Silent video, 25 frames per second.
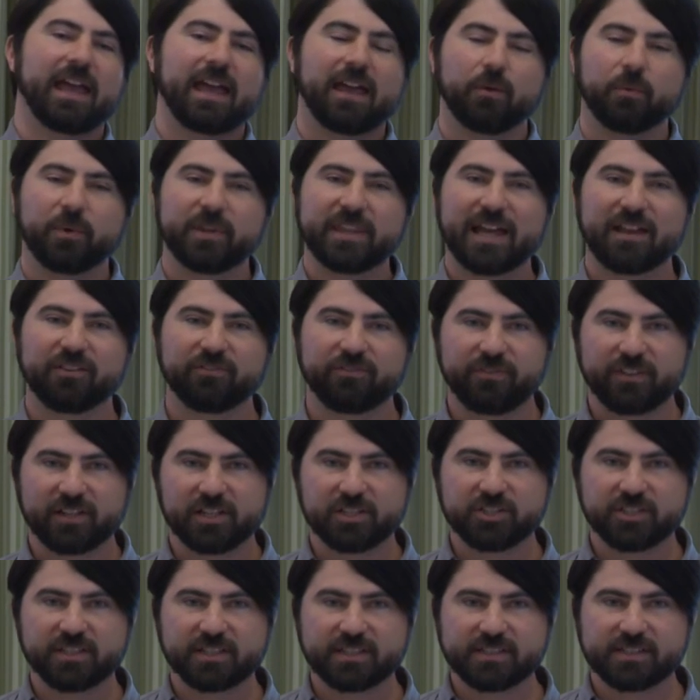when that
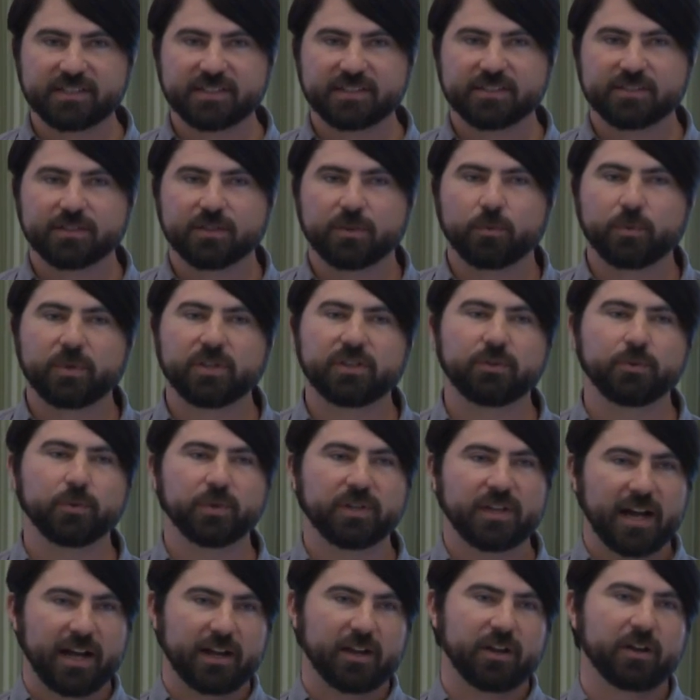finishes, we do
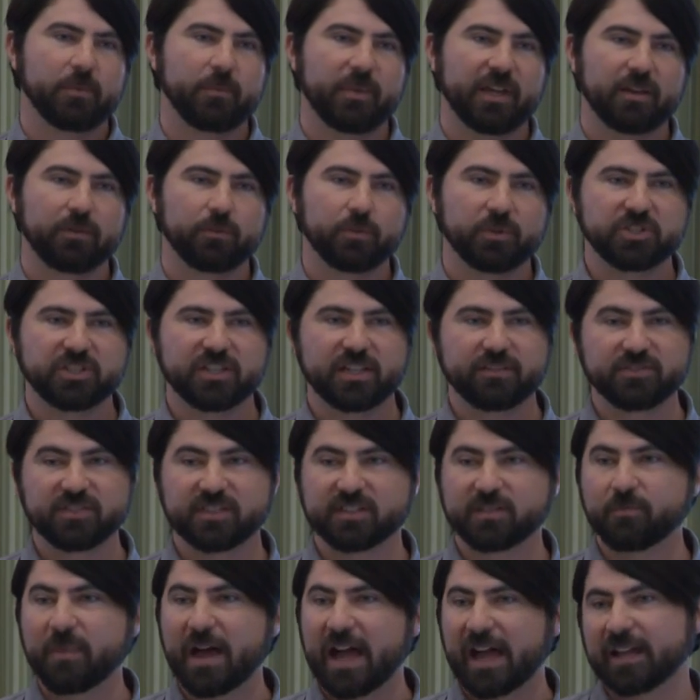a Docker commit, which gives
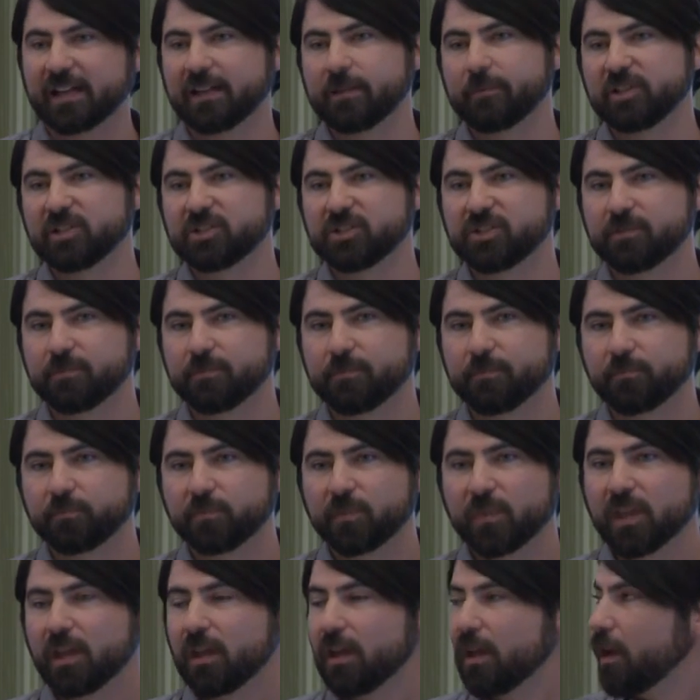us back an image.
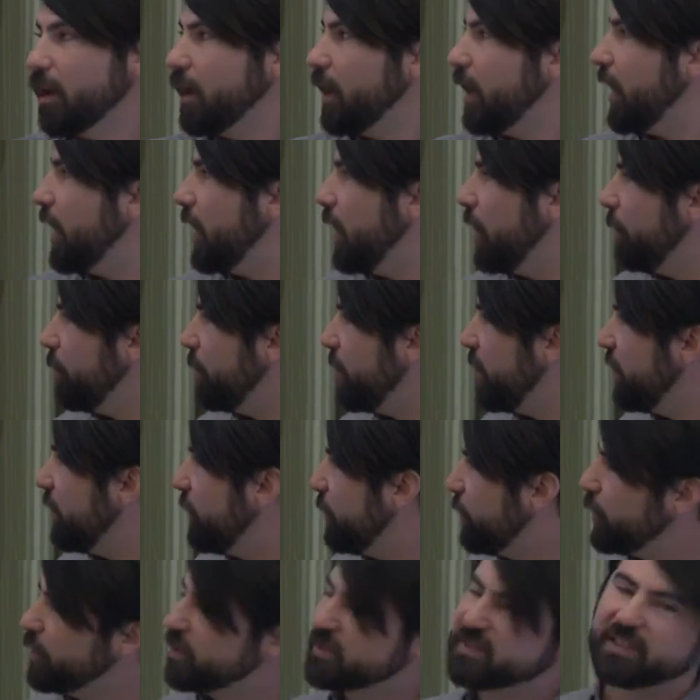Um,
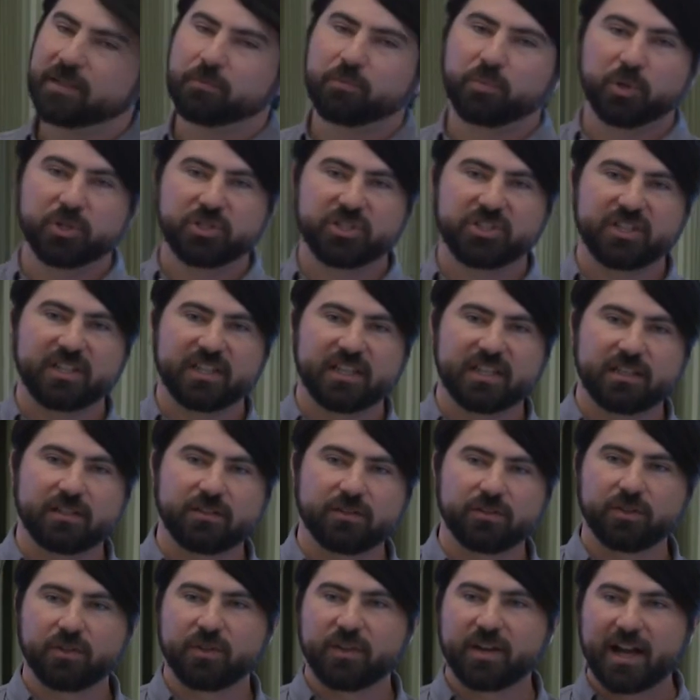those get pushed
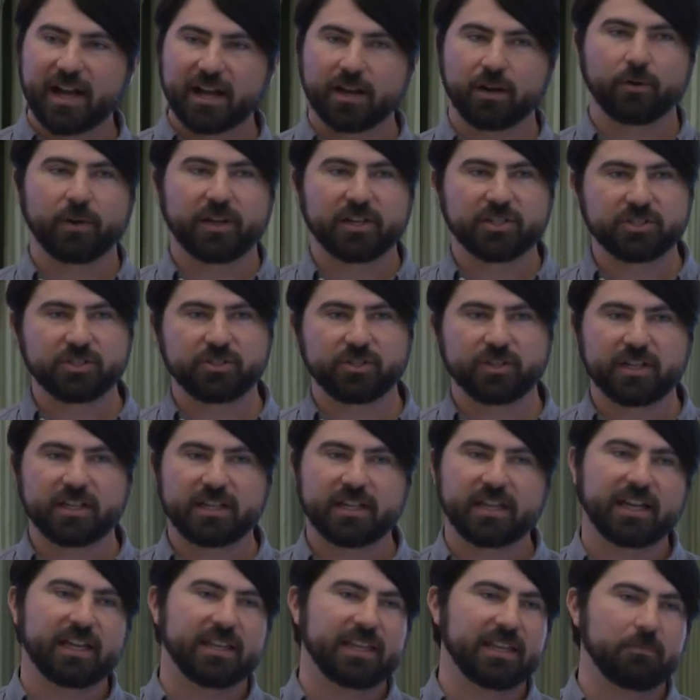into the Docker
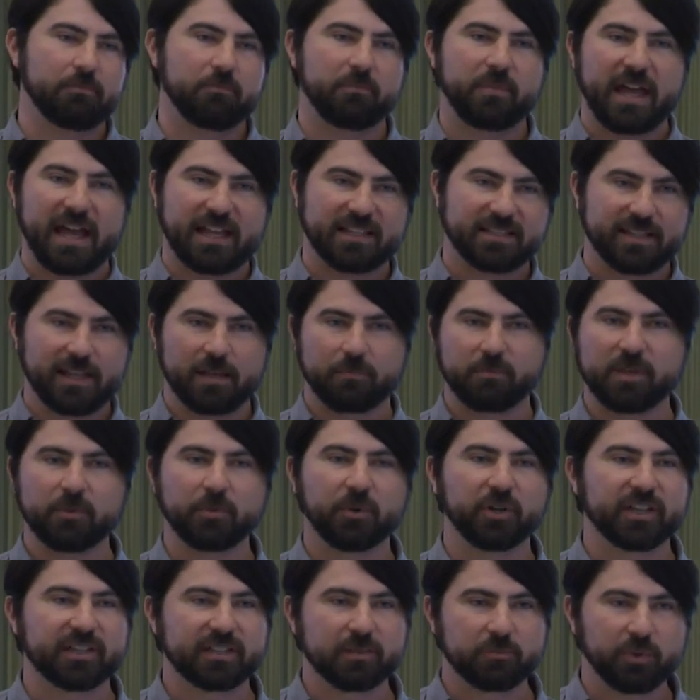registry, and then past that,
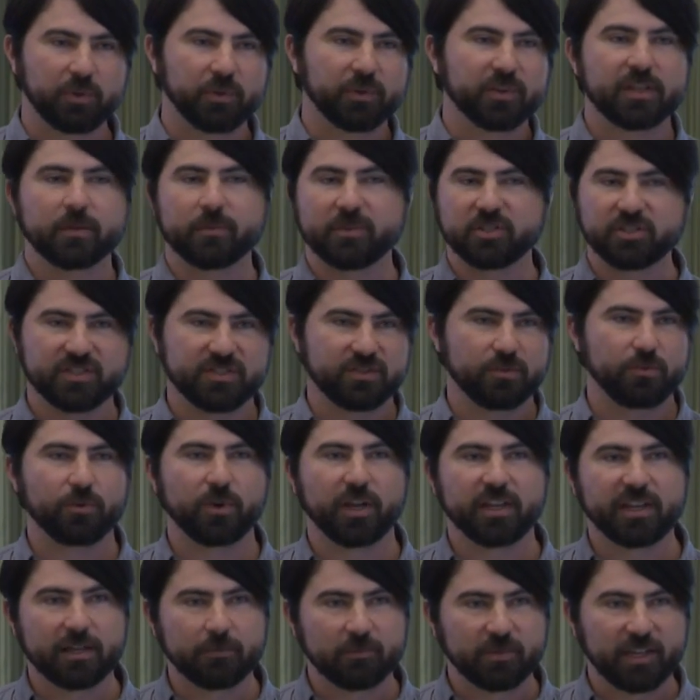people get to pull the images and
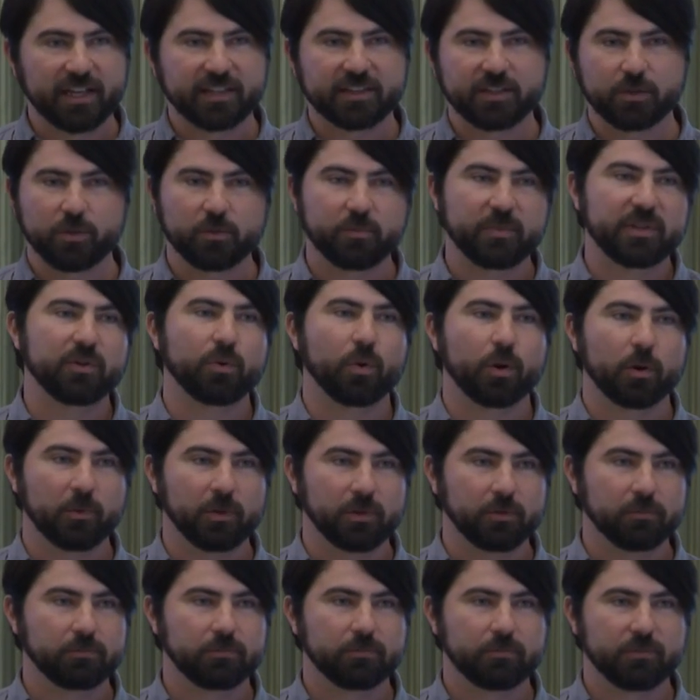run them like they would be
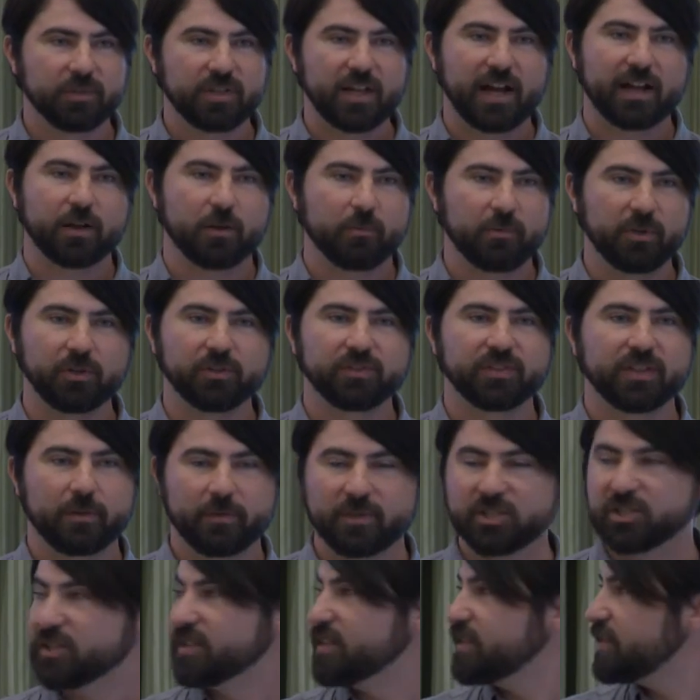normal Docker-built
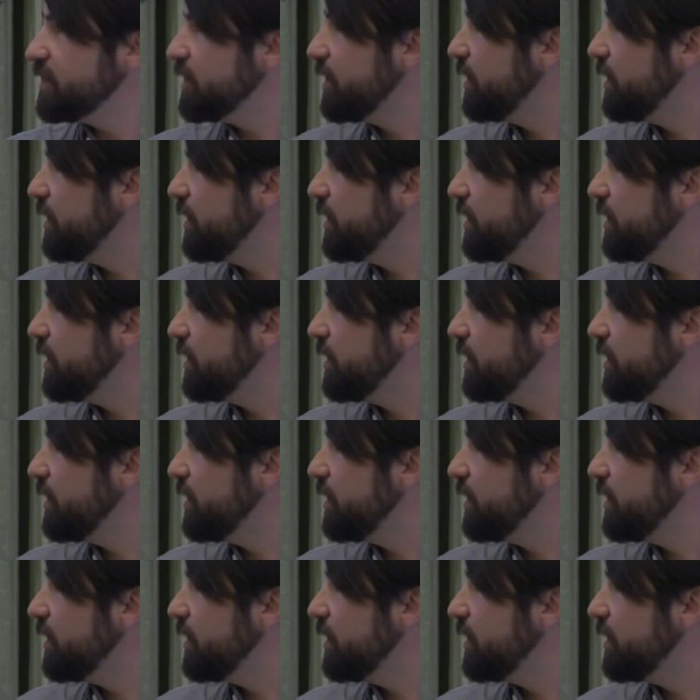images.